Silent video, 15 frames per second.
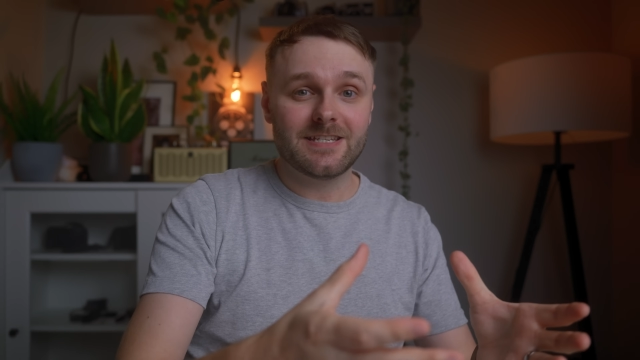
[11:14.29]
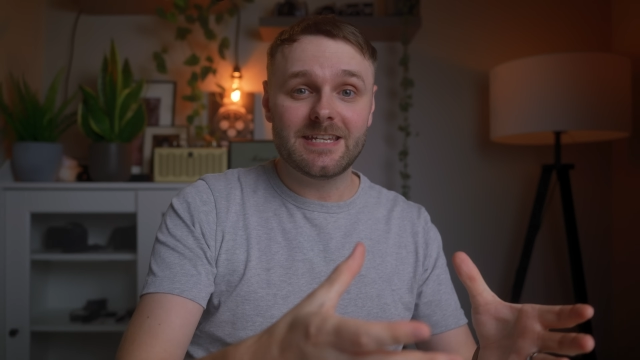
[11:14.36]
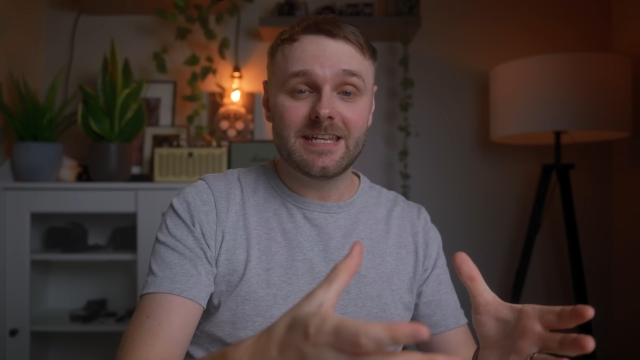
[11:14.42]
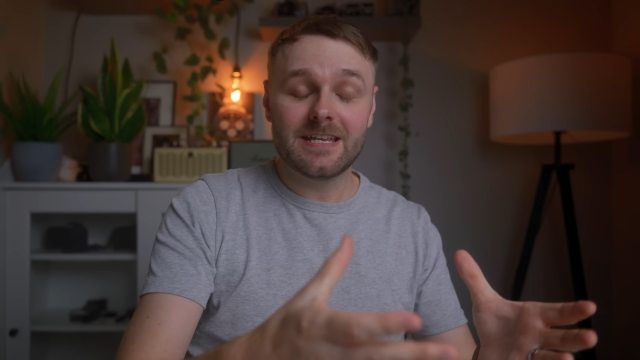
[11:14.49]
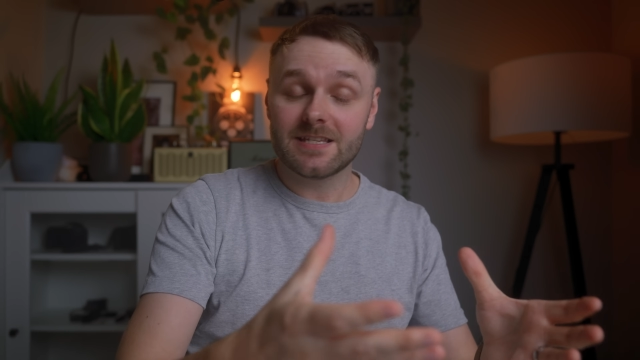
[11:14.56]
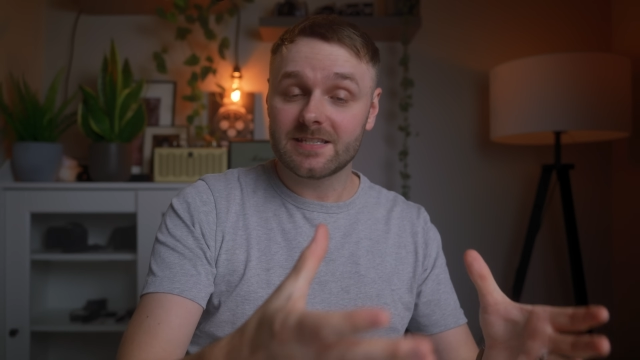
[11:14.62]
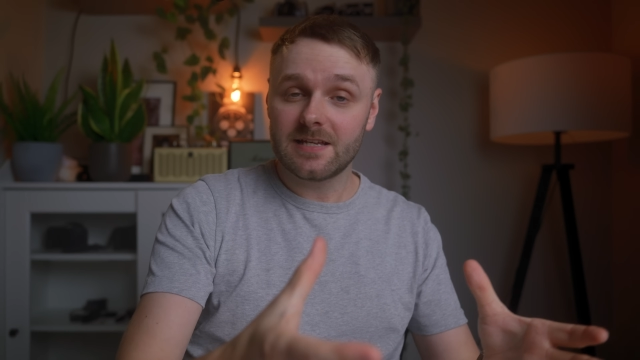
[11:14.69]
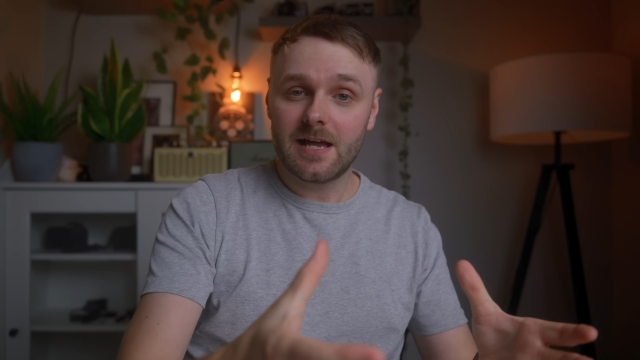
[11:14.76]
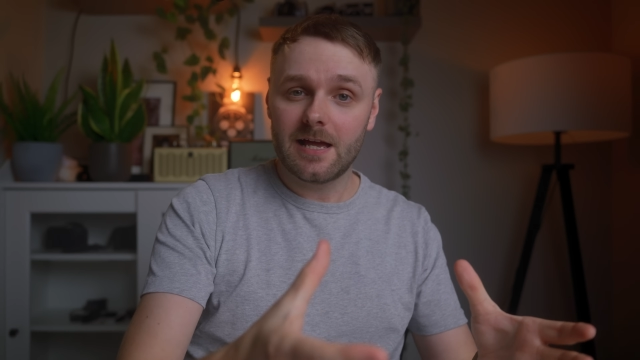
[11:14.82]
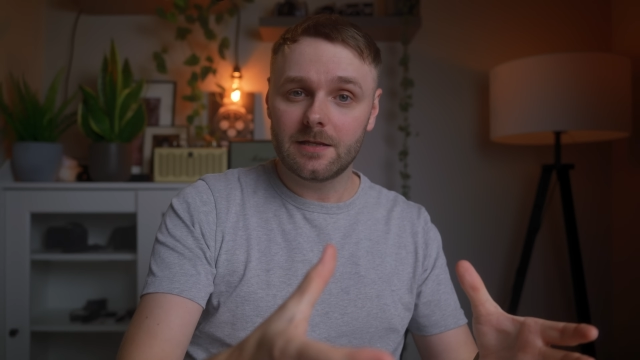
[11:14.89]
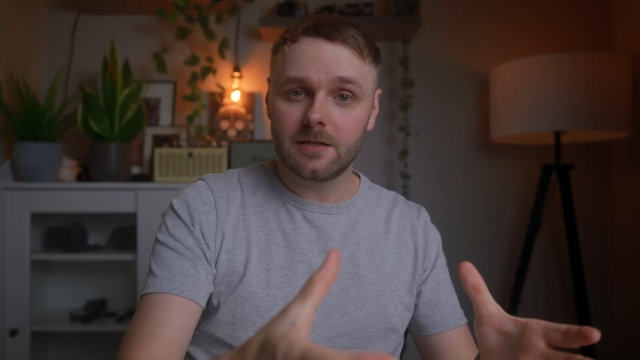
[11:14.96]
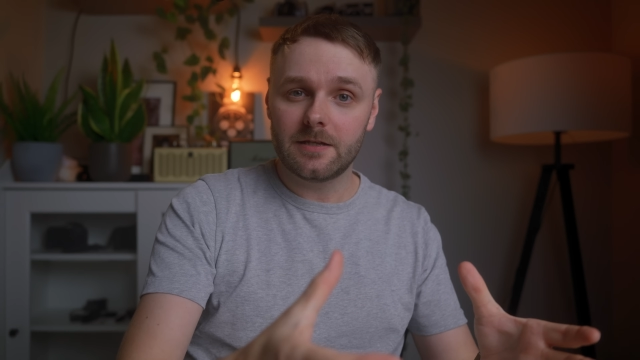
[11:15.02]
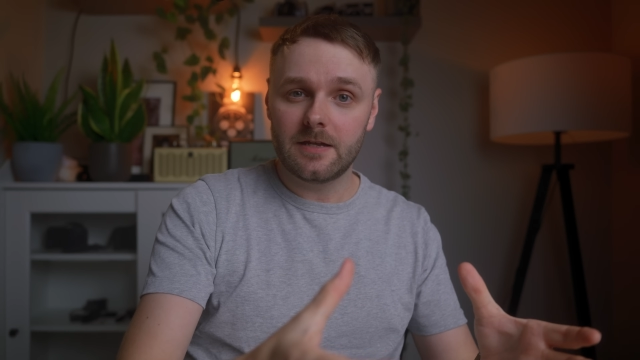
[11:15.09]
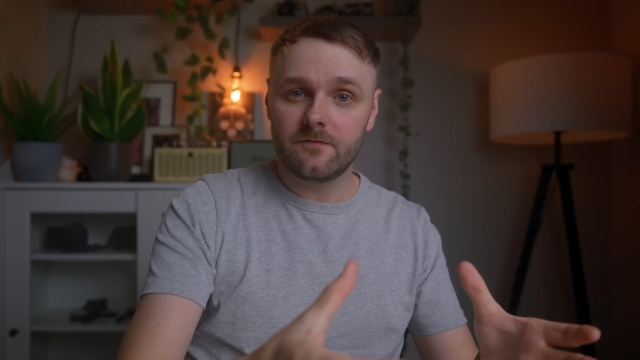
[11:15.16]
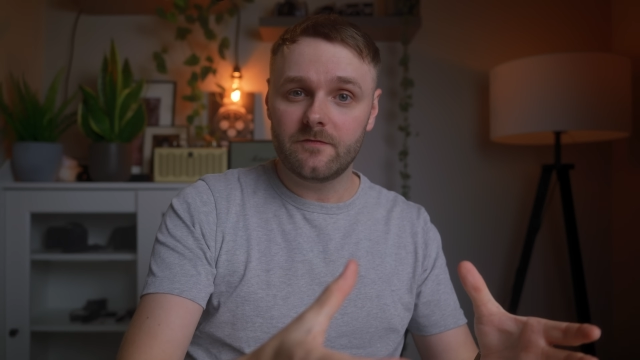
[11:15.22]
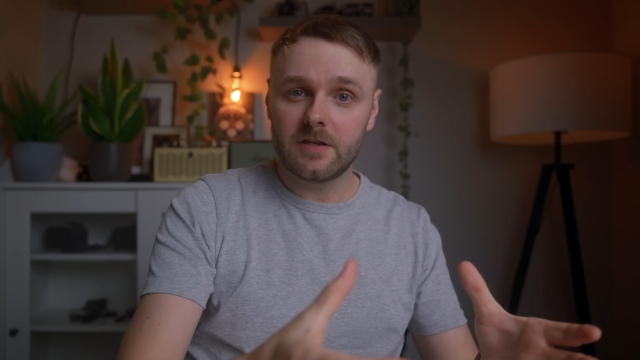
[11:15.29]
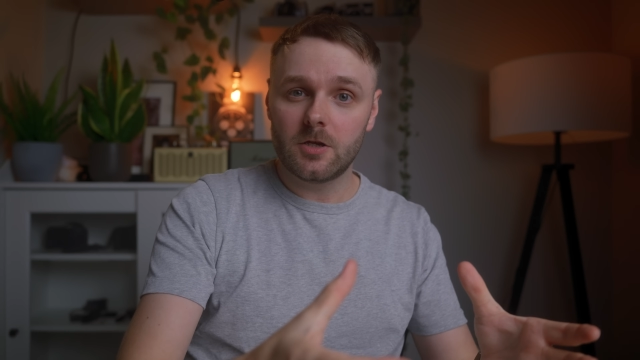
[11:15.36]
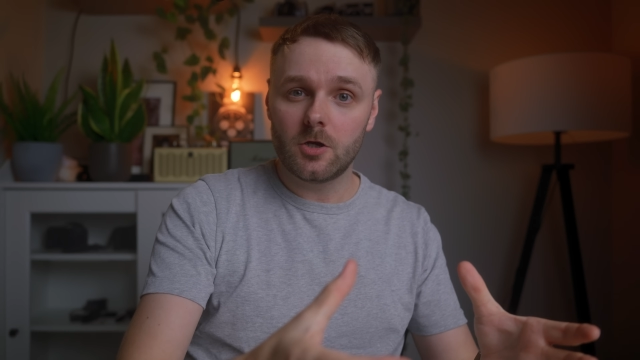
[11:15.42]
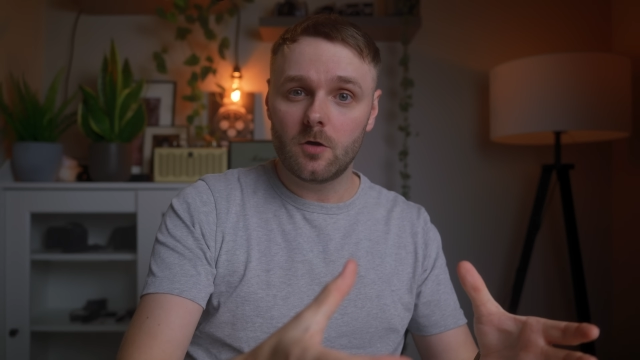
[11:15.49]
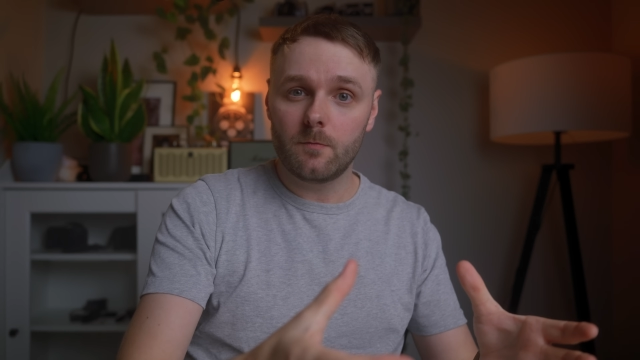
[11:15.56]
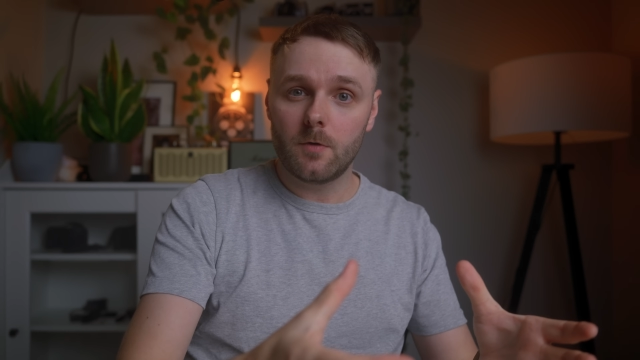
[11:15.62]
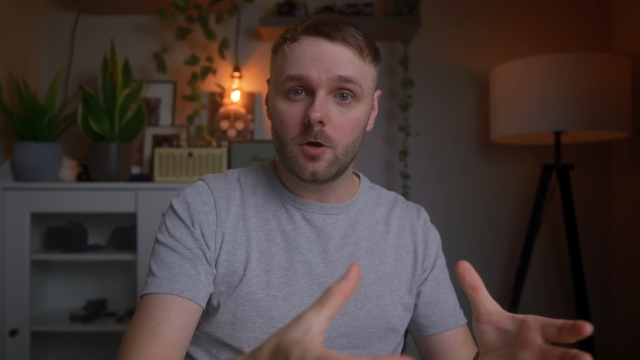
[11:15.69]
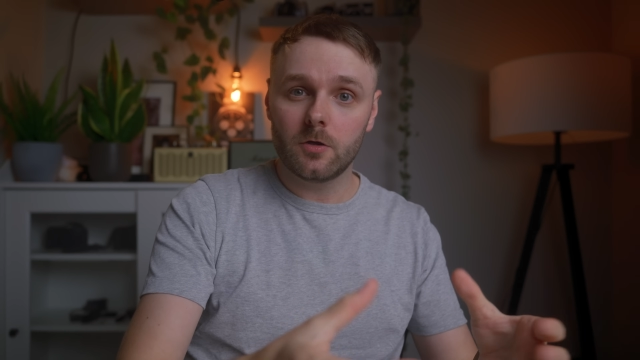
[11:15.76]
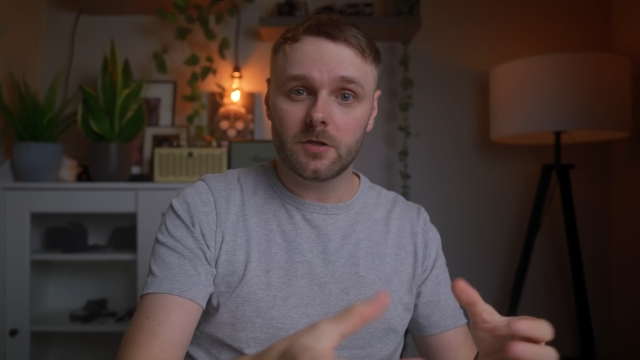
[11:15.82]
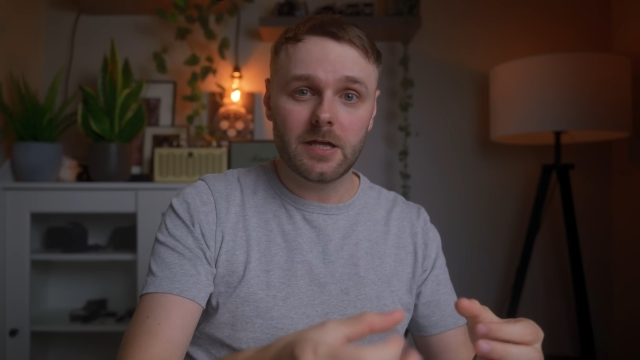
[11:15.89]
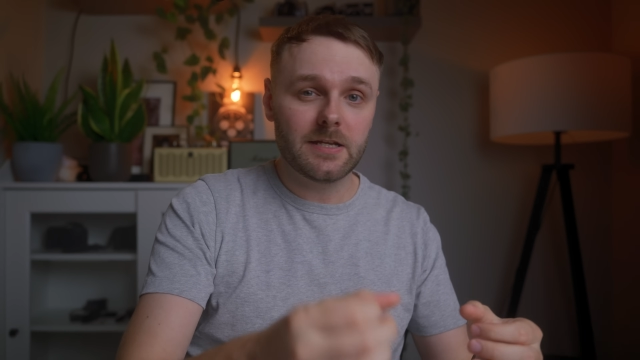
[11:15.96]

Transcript: near silent in video mode,